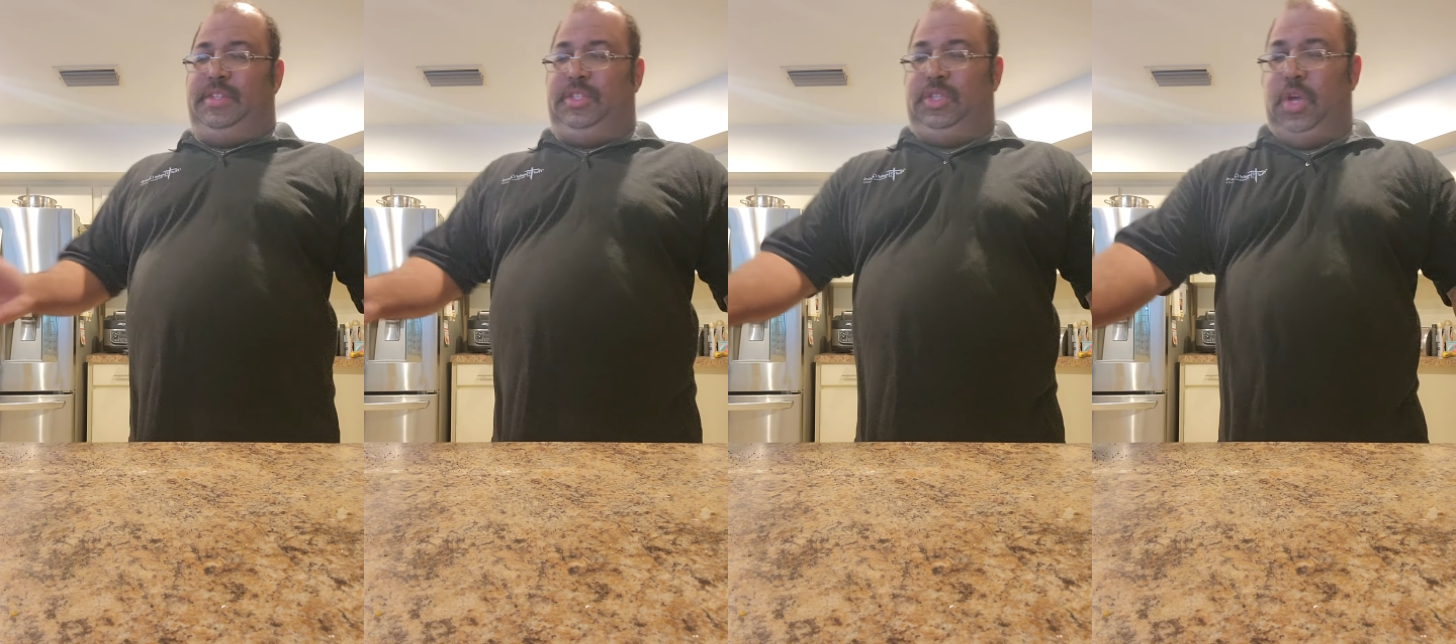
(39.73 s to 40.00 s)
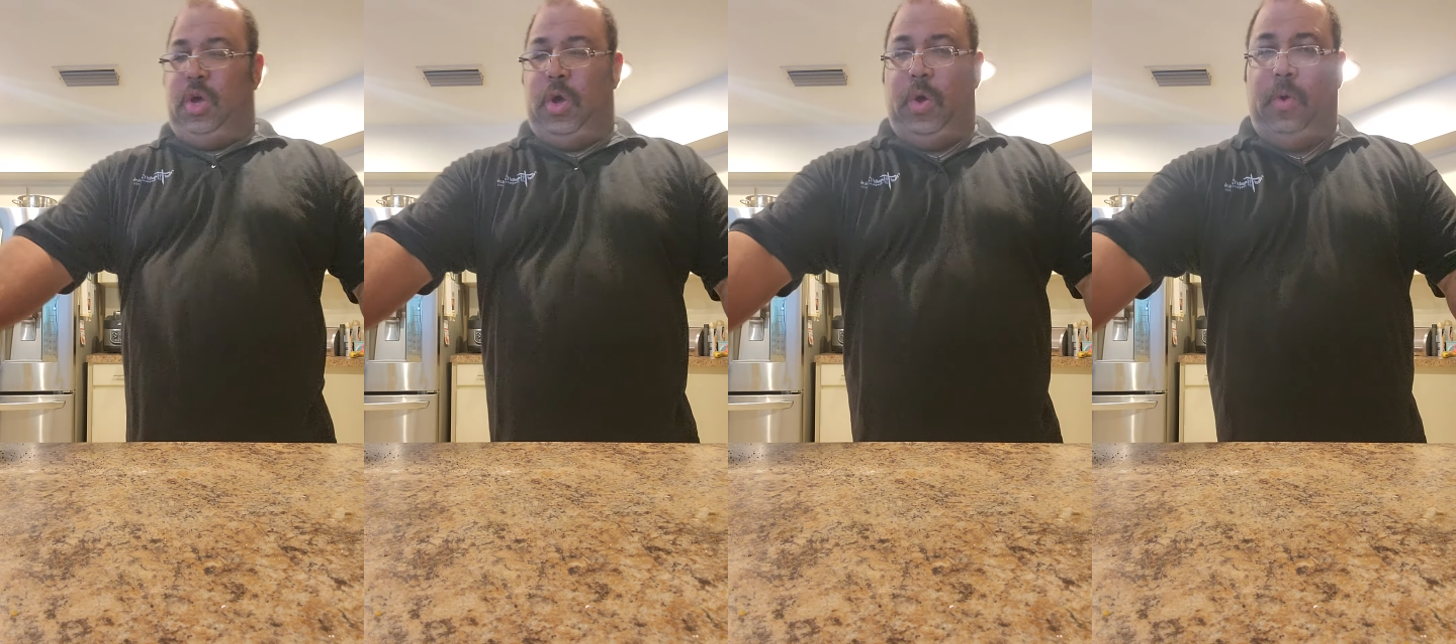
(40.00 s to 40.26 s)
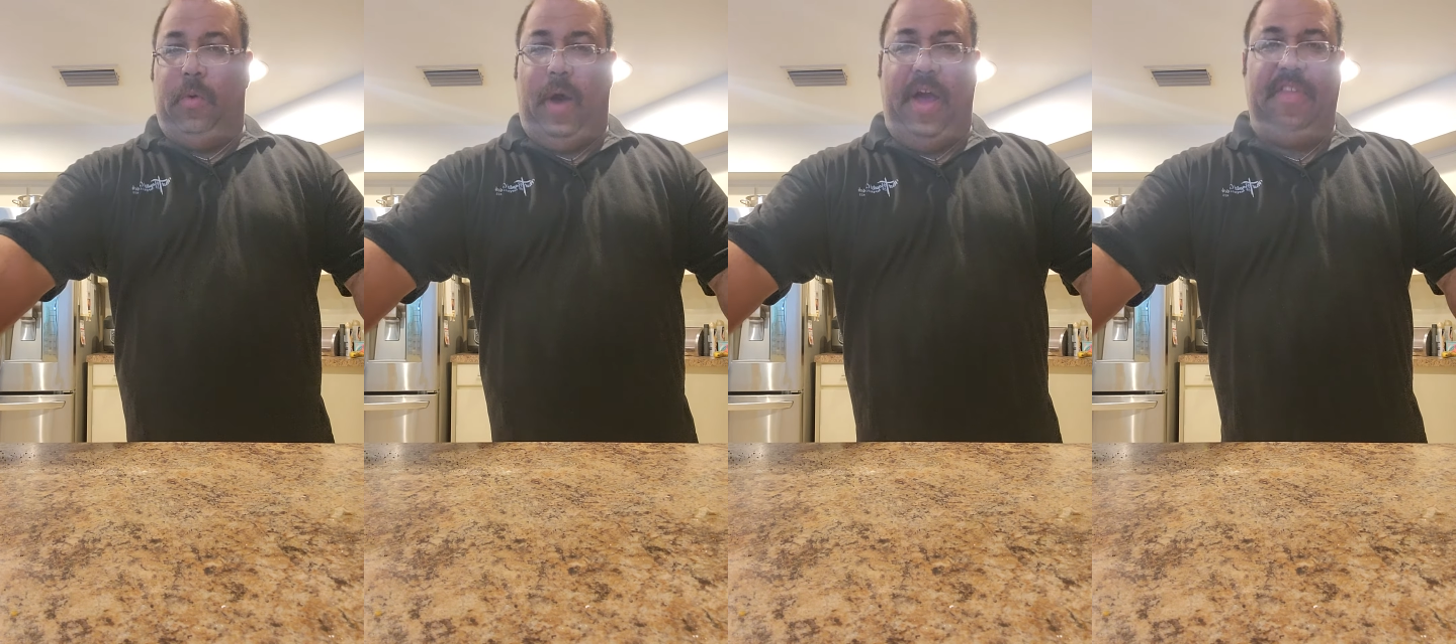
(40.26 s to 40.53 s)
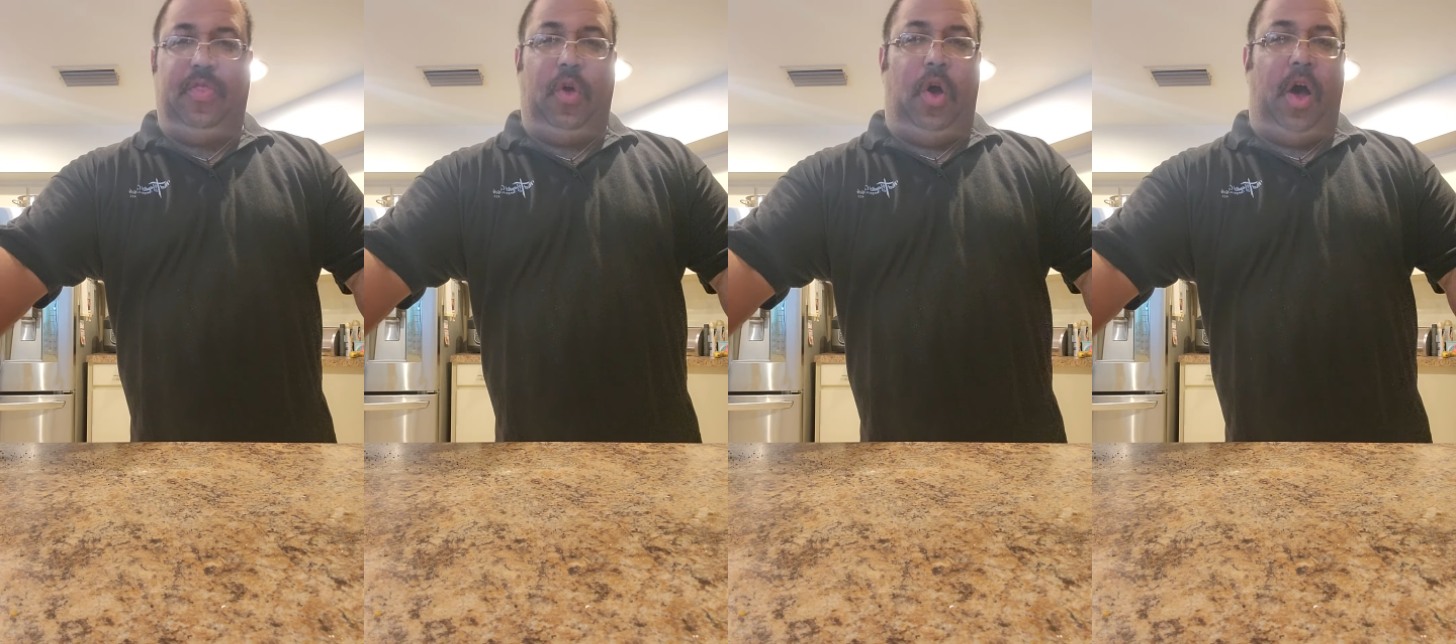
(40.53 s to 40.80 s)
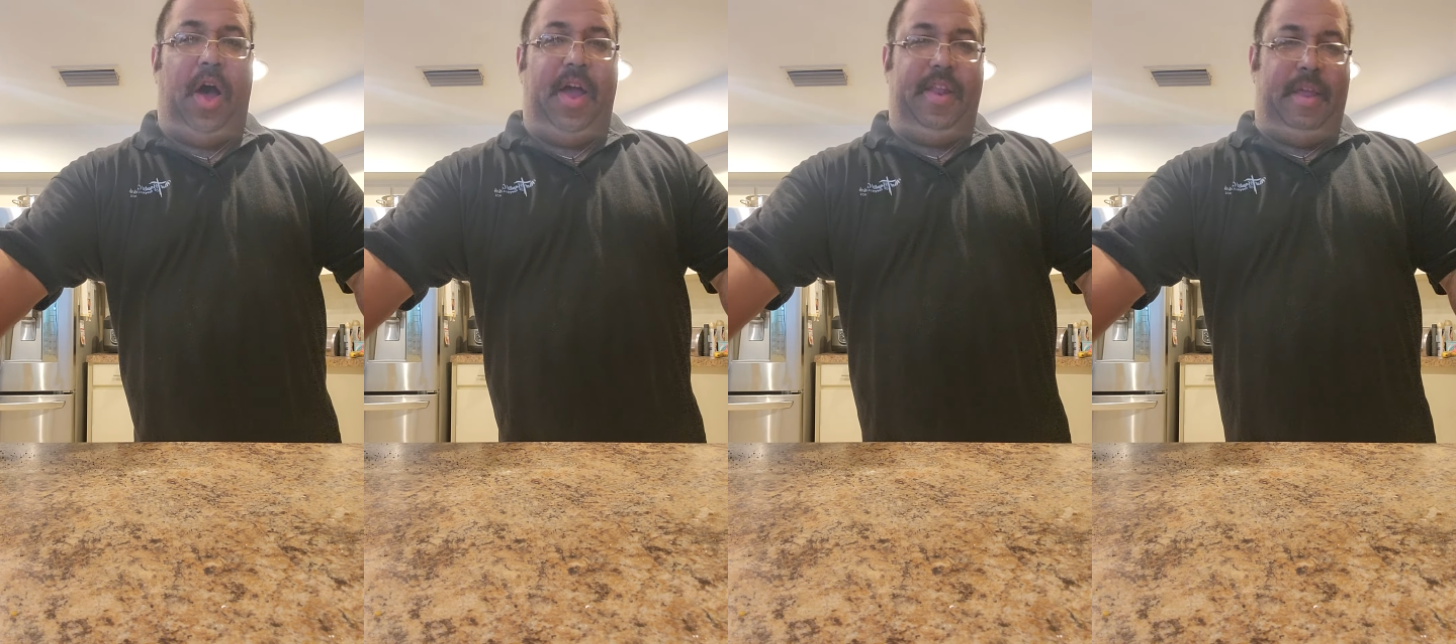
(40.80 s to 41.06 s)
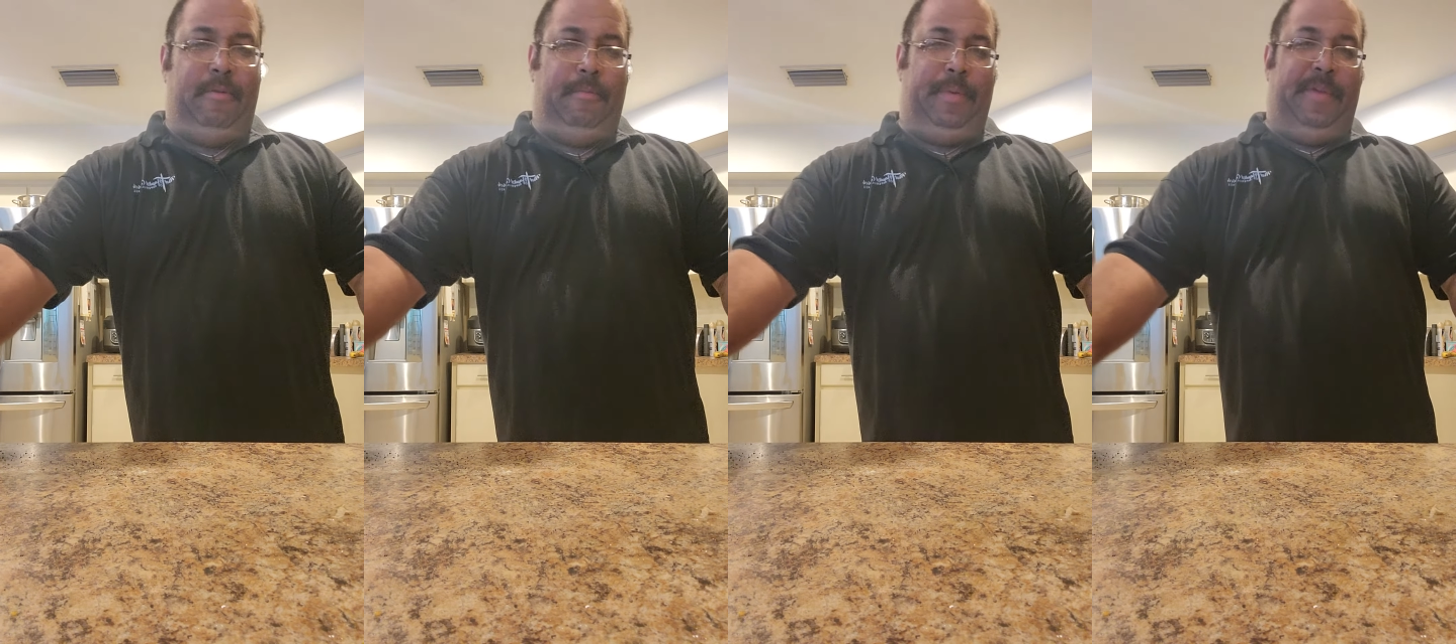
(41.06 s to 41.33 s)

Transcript: So I thought it would